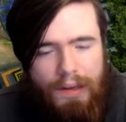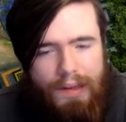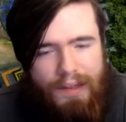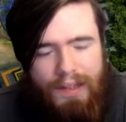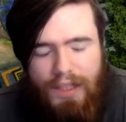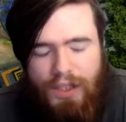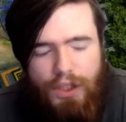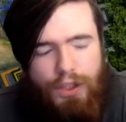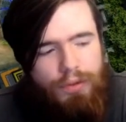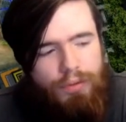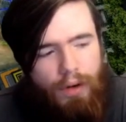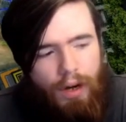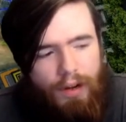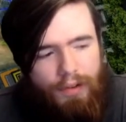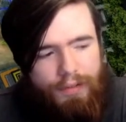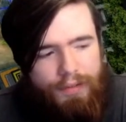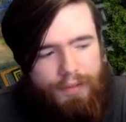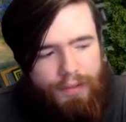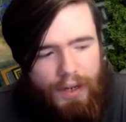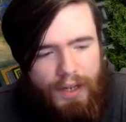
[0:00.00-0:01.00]
this is
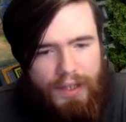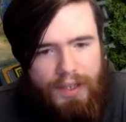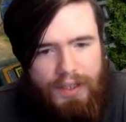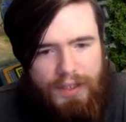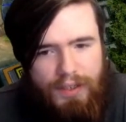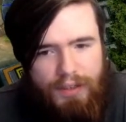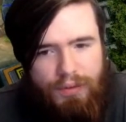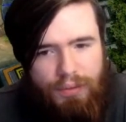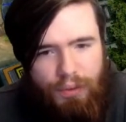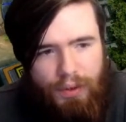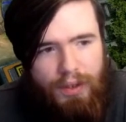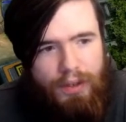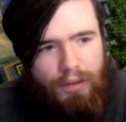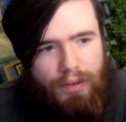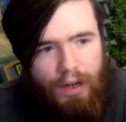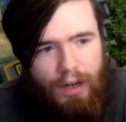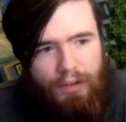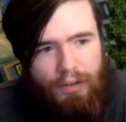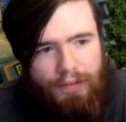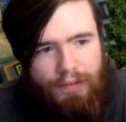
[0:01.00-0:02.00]
rough, right? This is real
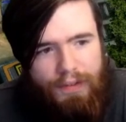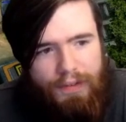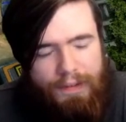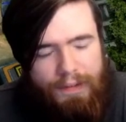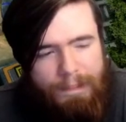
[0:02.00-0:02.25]
rough.